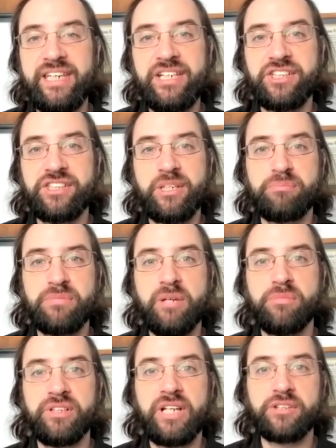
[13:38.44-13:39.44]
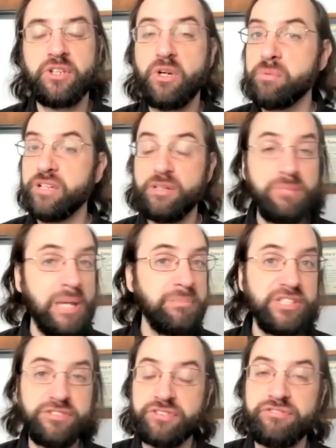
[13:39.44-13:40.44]
each September and October, and
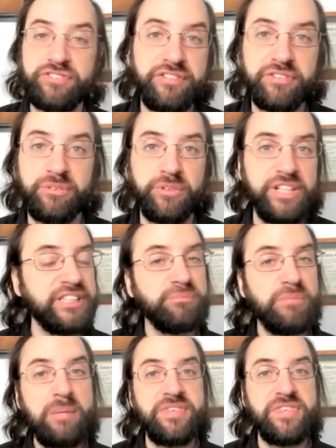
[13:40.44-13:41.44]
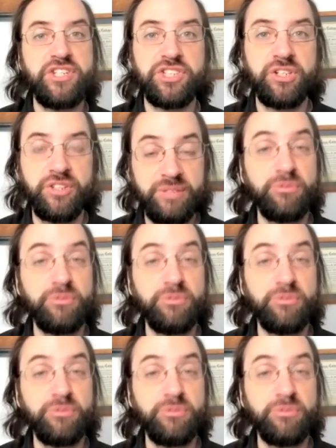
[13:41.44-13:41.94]
maybe it's for different reasons. Maybe this year it